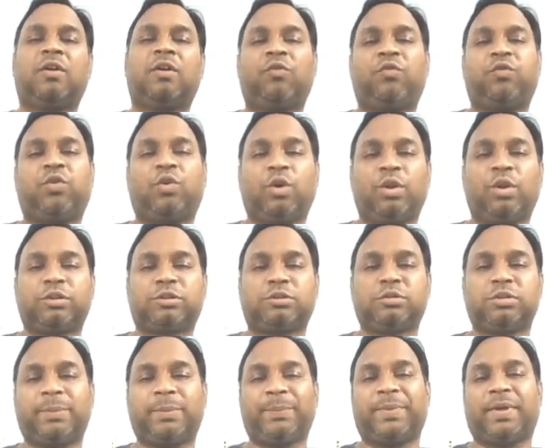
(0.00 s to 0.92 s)
4 to
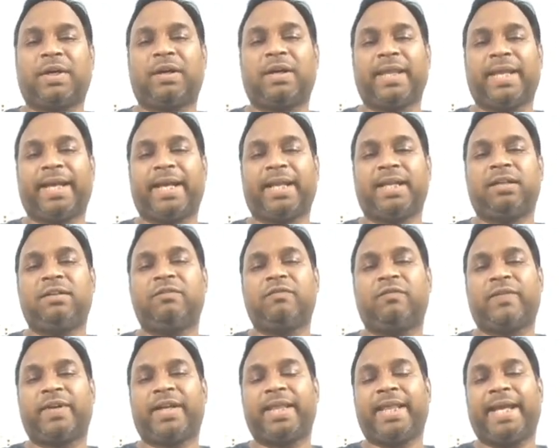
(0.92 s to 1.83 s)
the power n
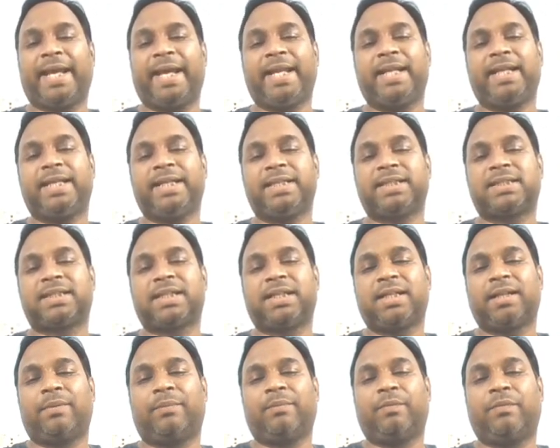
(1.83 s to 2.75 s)
where n is
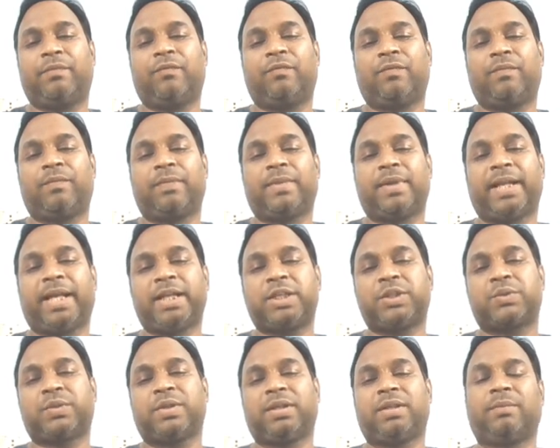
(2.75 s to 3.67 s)
a
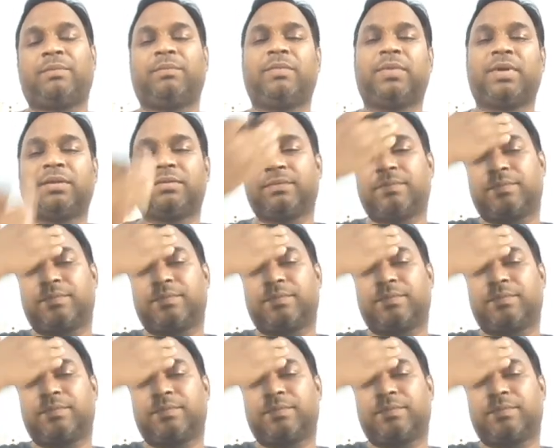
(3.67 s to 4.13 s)
natural number.